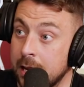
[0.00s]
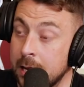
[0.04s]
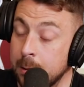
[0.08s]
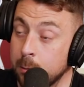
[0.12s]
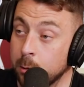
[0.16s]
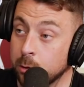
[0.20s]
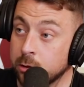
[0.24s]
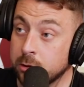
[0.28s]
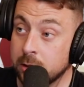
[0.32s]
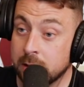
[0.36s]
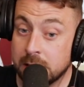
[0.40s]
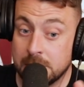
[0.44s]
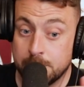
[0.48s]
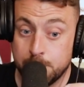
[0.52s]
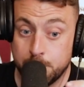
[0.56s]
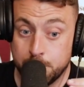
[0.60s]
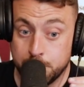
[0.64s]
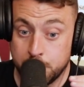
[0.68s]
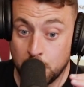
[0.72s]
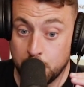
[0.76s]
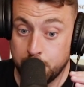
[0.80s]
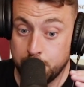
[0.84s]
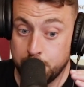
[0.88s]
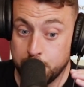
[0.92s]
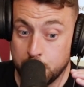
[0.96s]
He must have
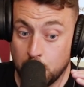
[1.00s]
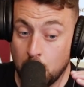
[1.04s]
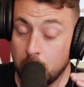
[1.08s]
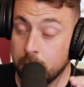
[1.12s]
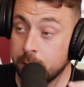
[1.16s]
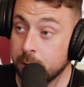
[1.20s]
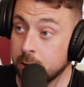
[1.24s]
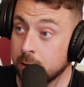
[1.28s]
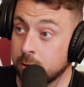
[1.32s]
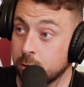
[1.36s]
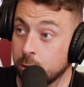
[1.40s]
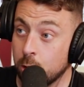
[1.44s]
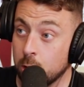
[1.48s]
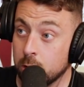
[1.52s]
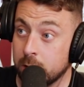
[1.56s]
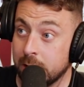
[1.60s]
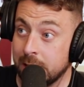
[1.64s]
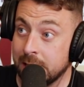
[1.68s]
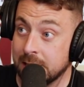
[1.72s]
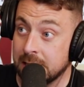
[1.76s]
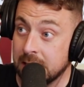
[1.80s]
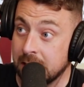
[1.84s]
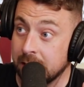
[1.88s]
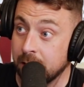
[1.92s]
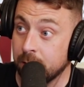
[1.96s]
covered a truck
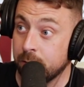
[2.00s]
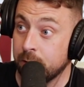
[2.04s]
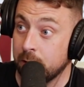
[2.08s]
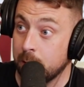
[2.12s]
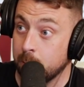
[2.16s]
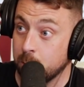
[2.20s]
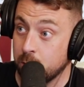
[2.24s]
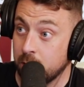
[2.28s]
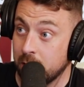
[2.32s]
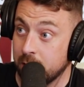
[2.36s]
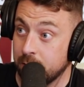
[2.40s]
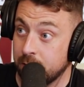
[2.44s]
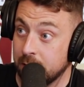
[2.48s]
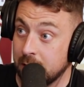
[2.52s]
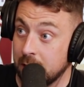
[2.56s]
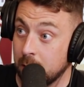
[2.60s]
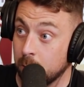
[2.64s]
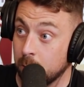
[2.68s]
in Clingfilm driving